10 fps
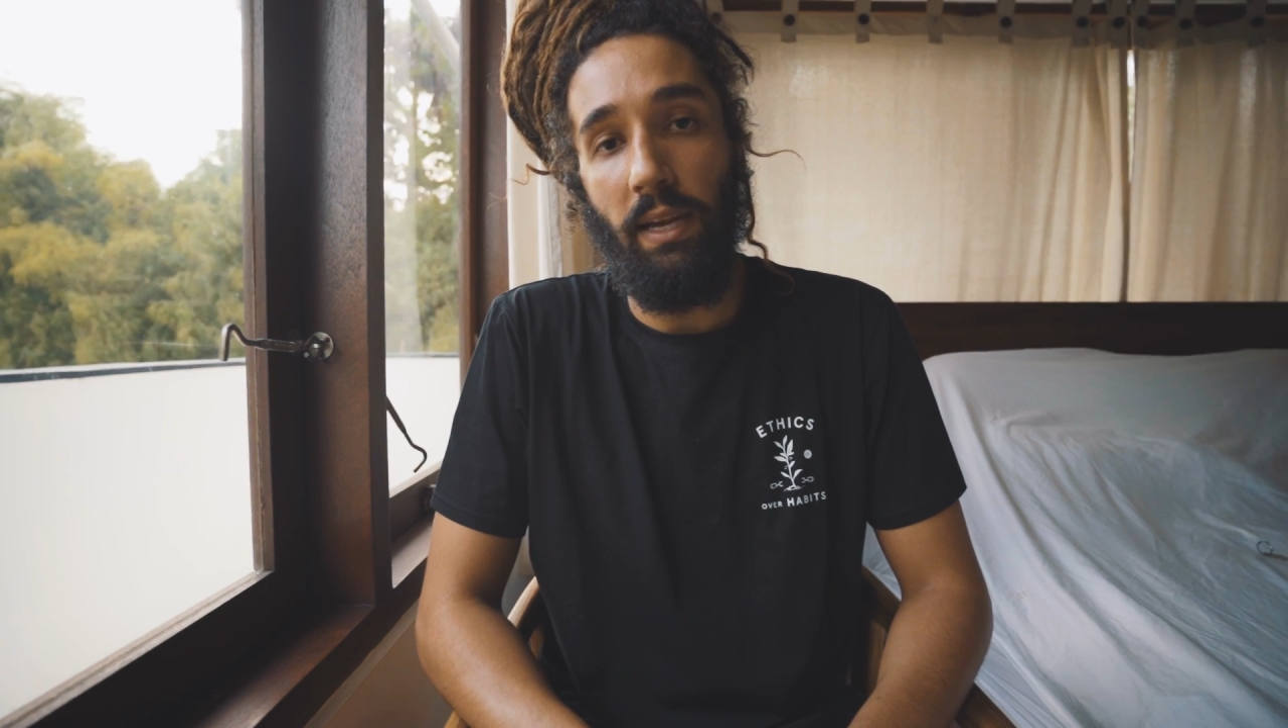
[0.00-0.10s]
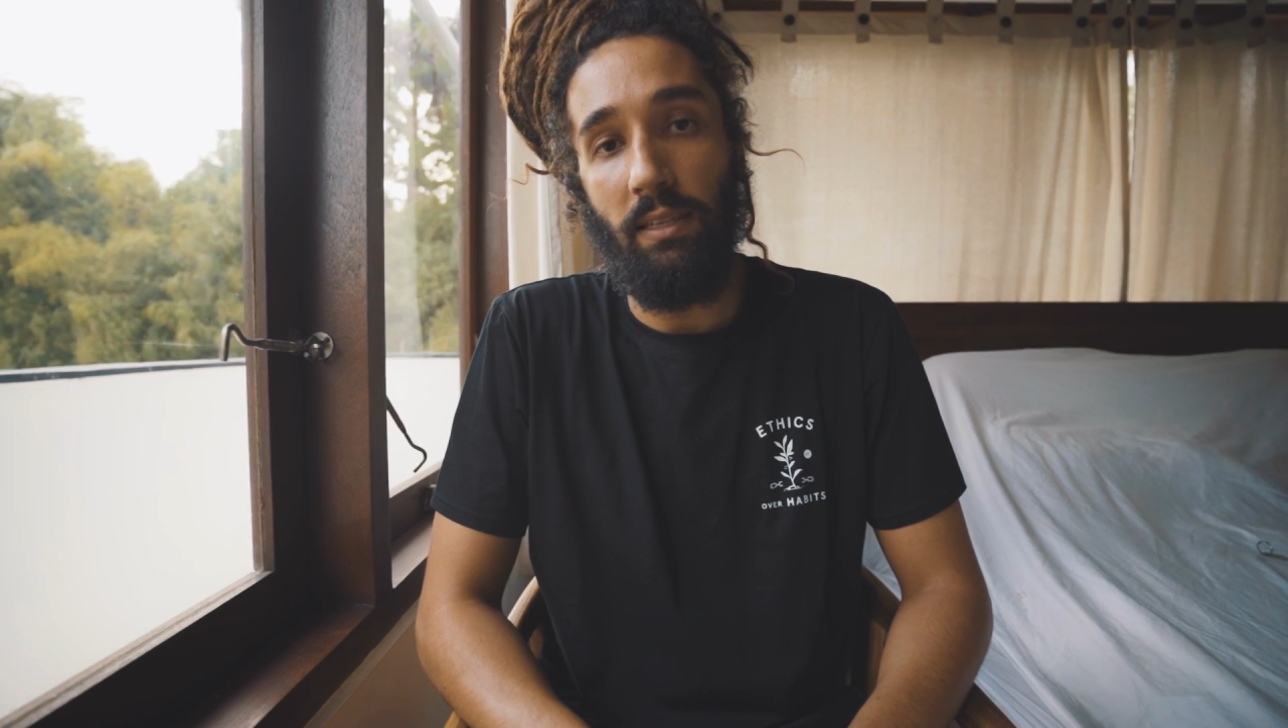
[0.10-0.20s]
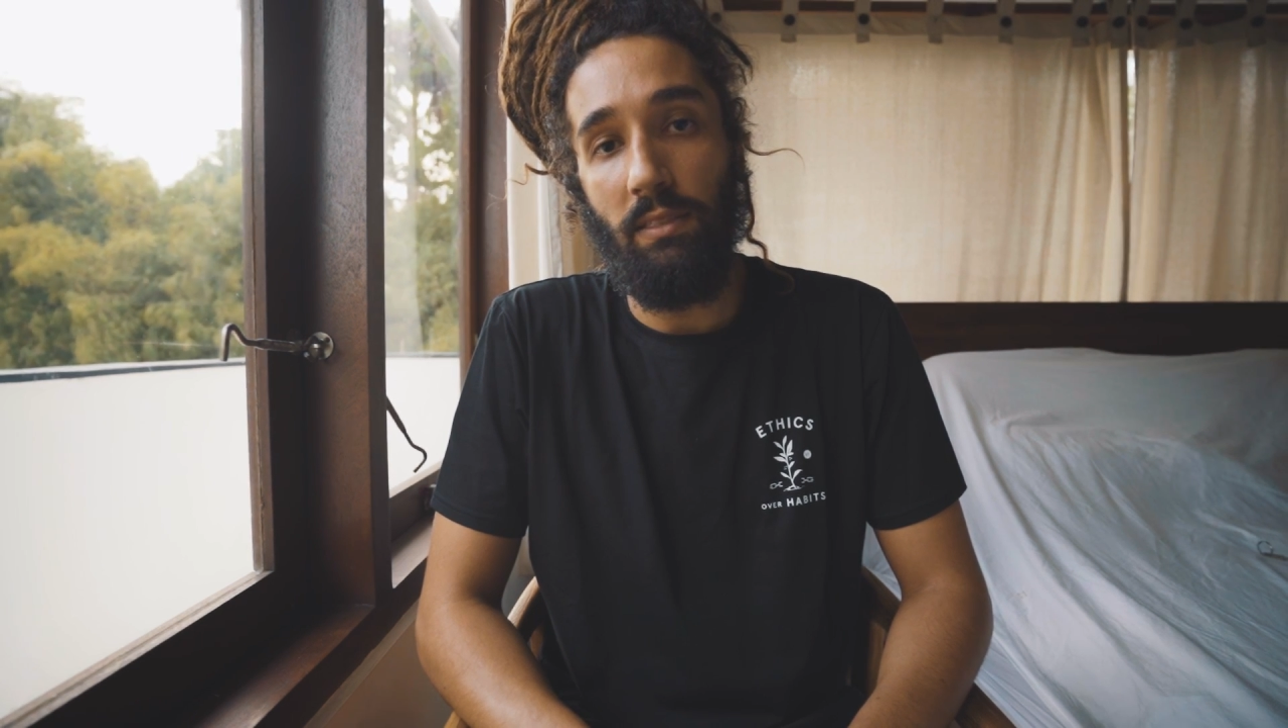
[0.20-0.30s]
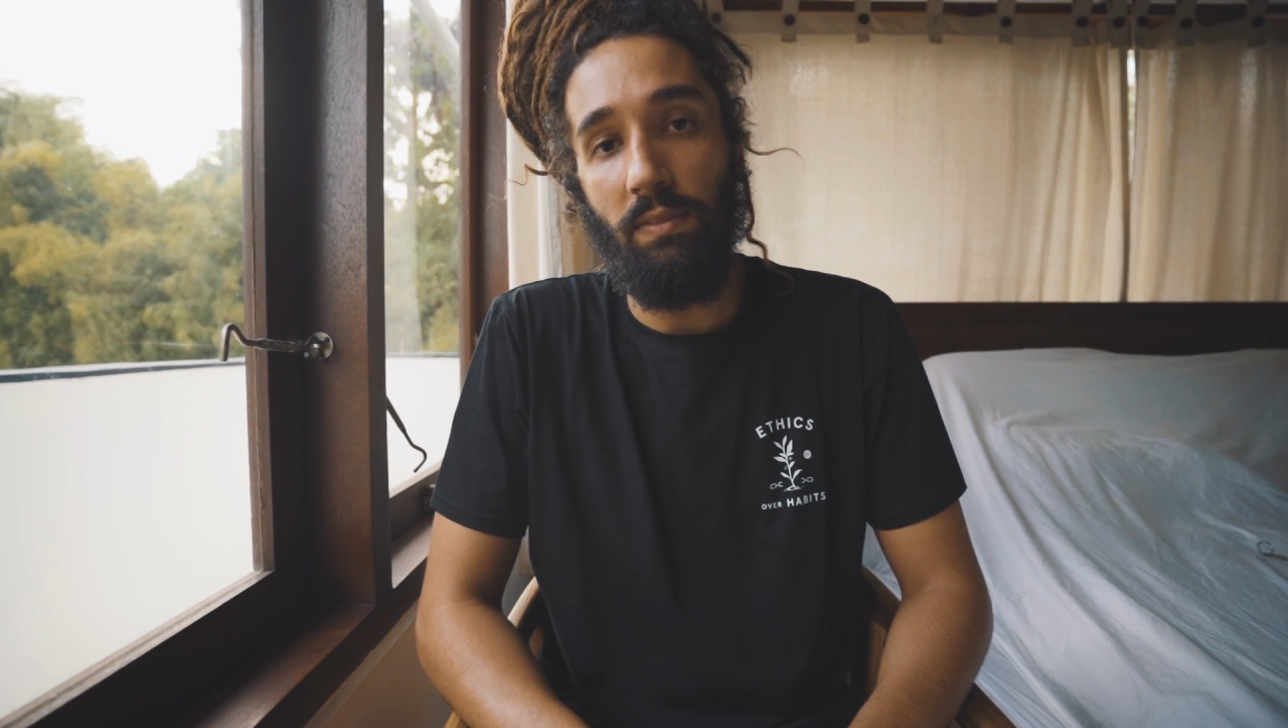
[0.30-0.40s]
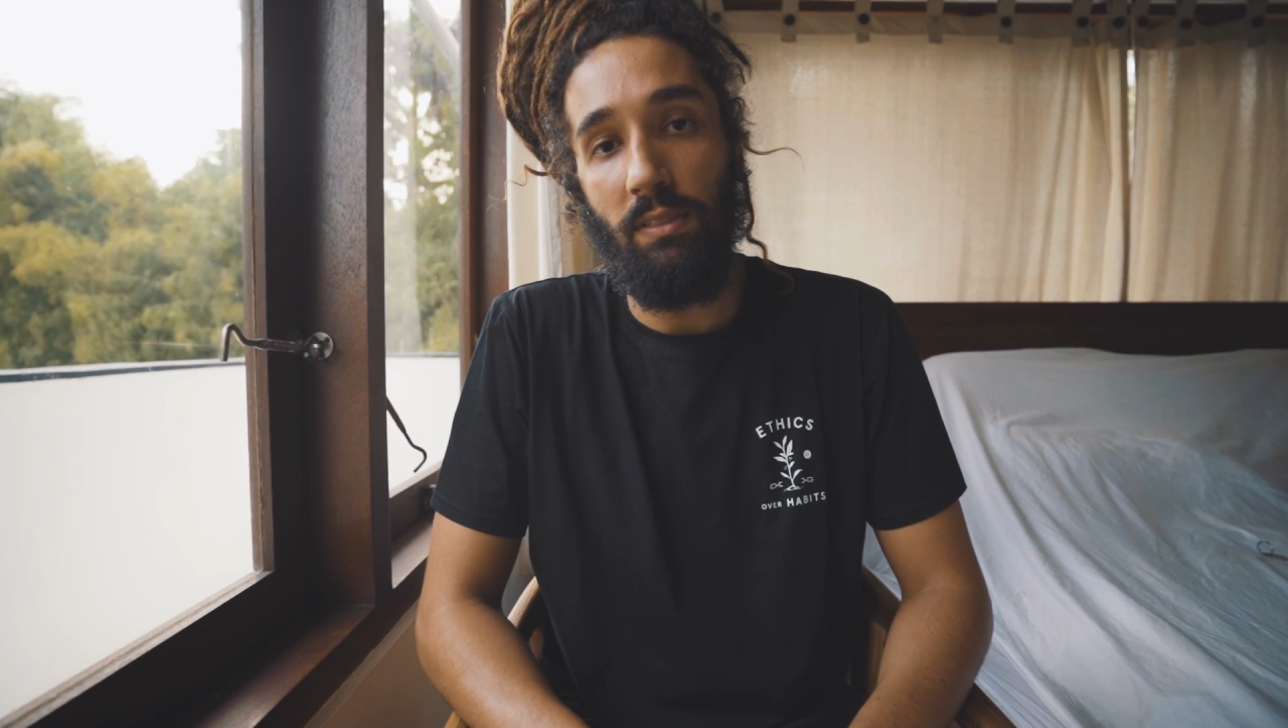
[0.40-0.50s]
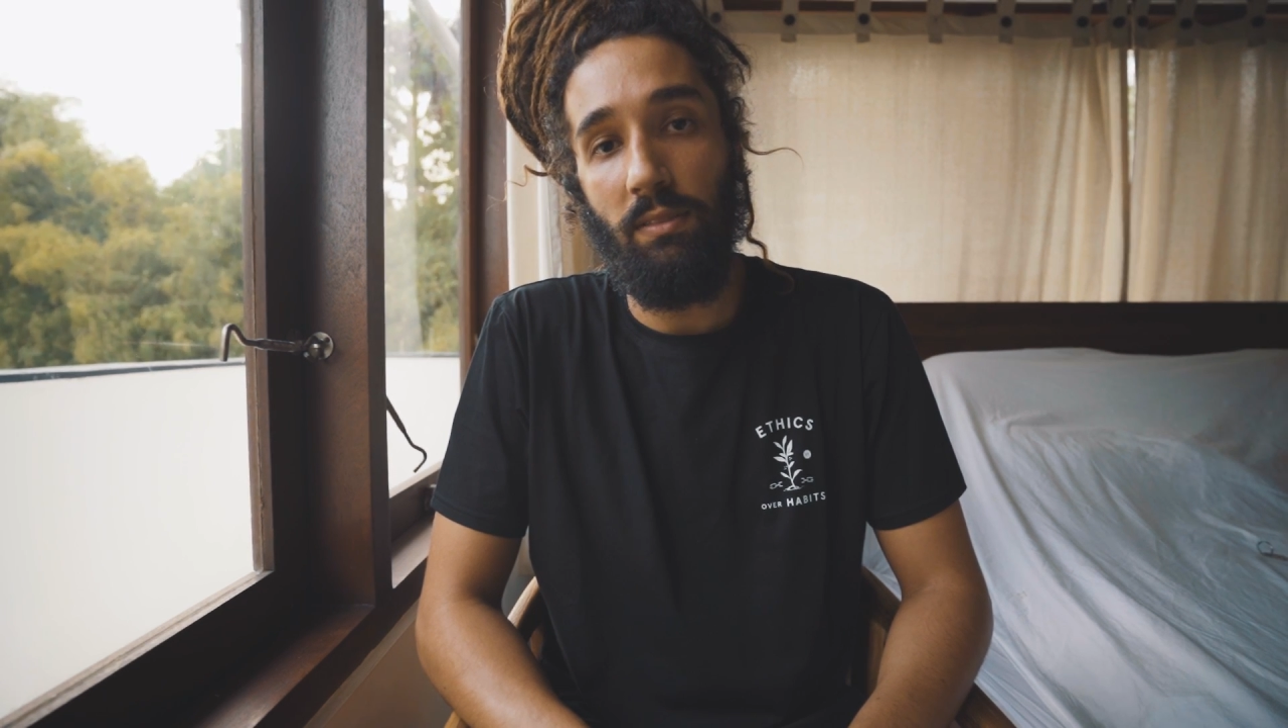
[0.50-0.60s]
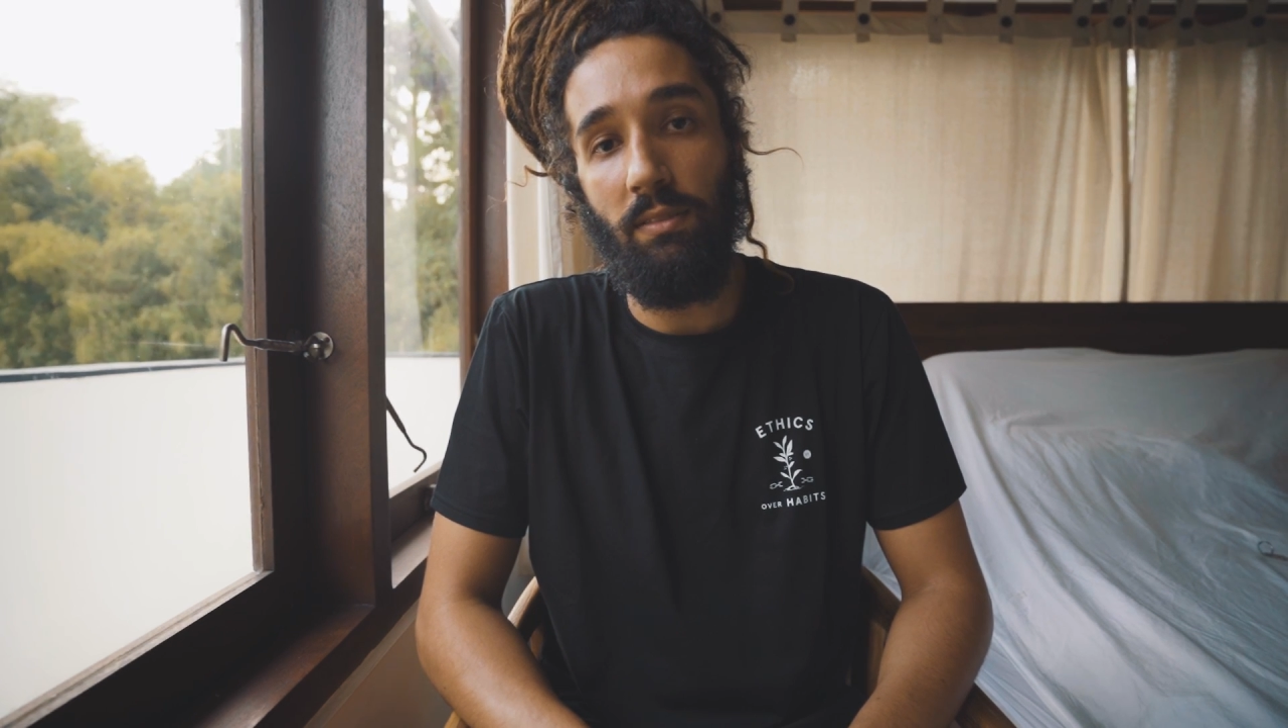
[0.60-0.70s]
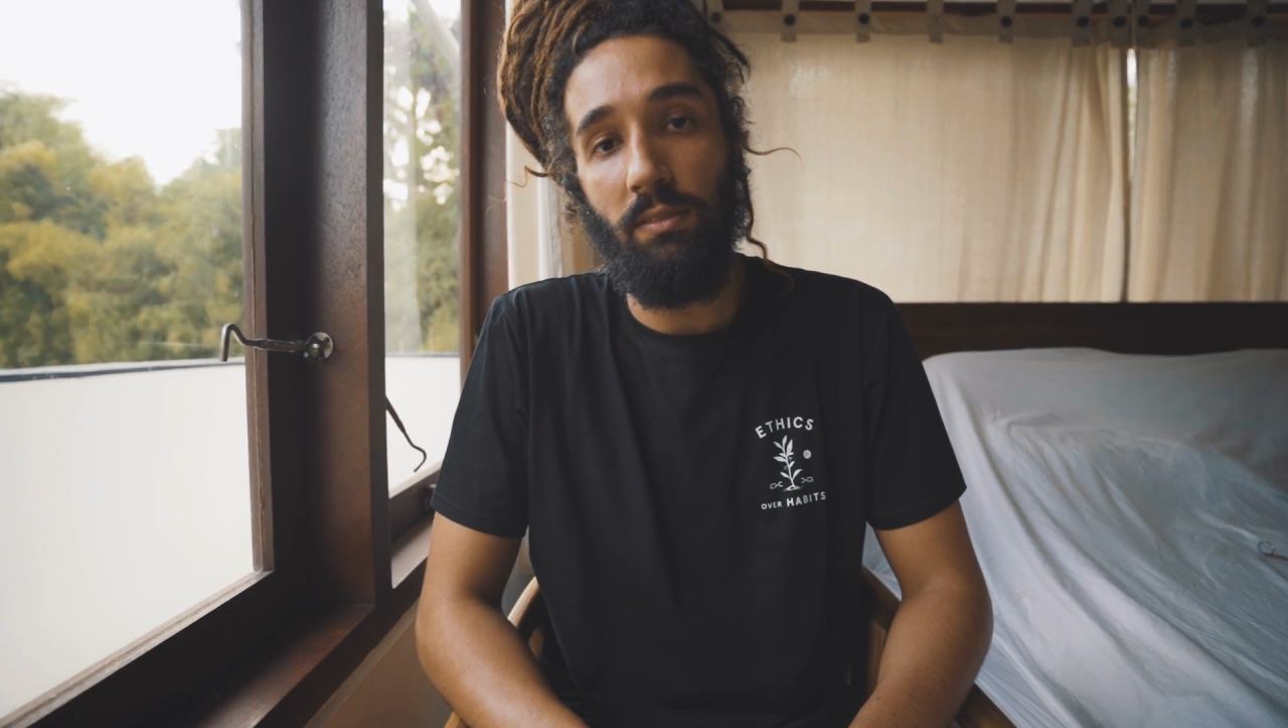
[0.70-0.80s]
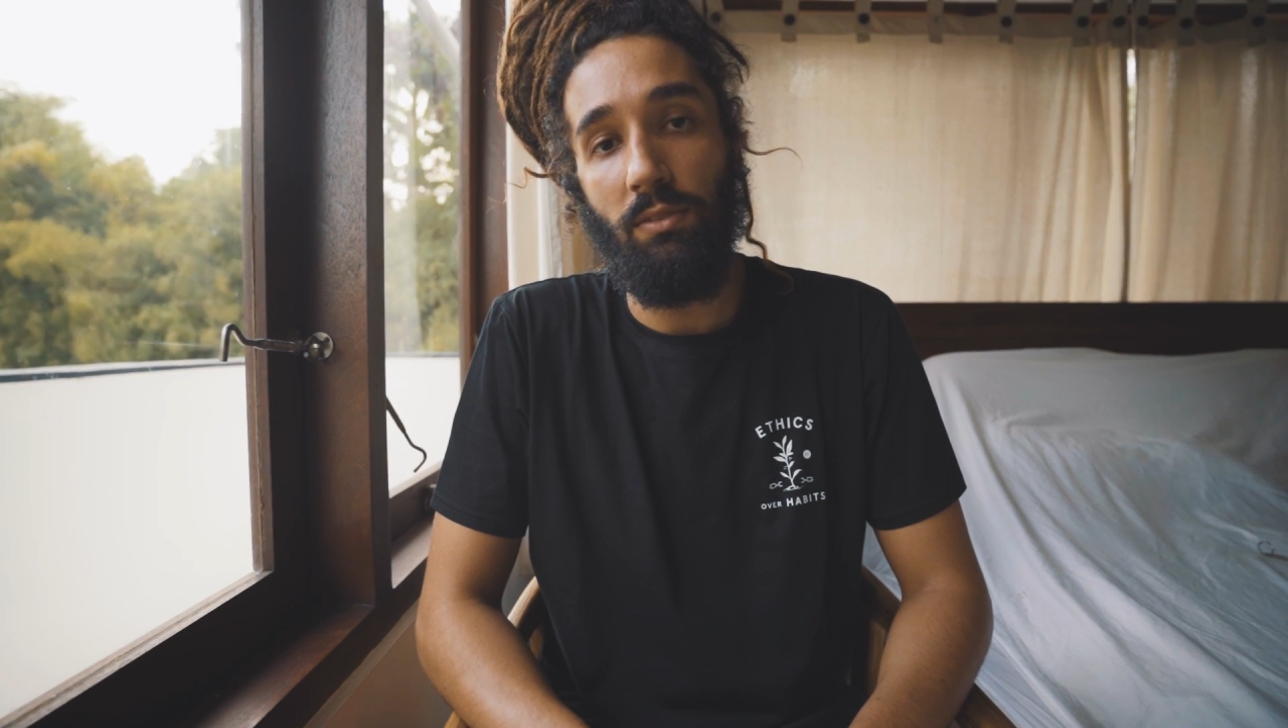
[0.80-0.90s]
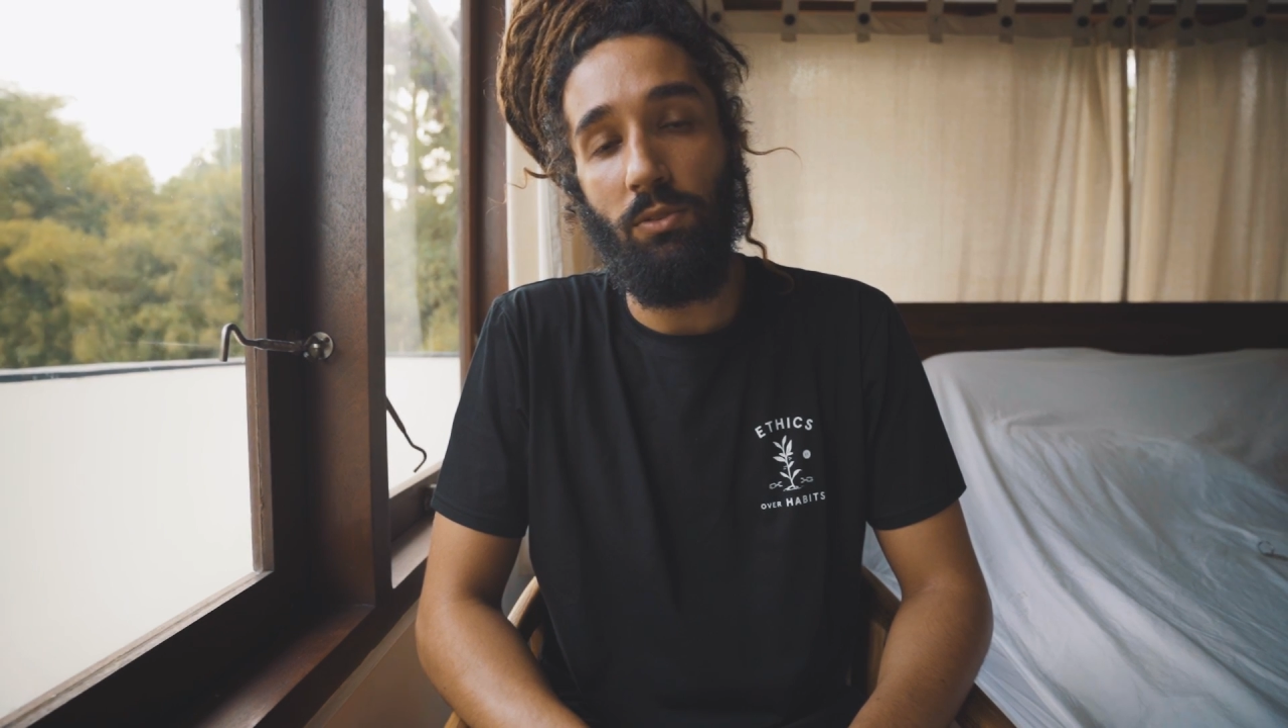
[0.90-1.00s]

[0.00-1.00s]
activist